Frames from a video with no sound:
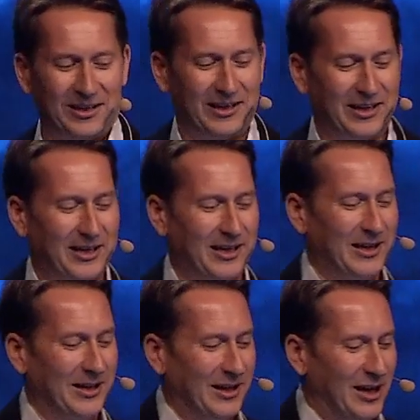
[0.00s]

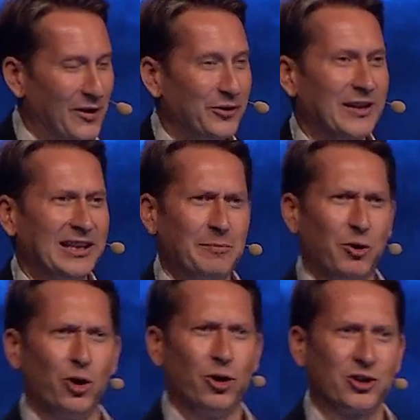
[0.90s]
After that
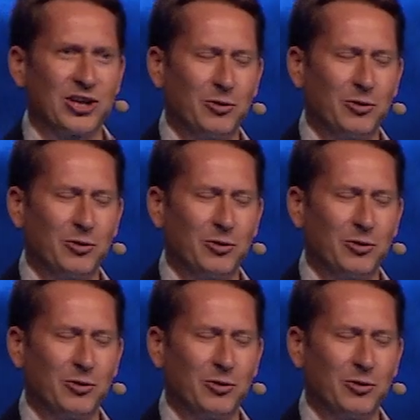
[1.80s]
applause,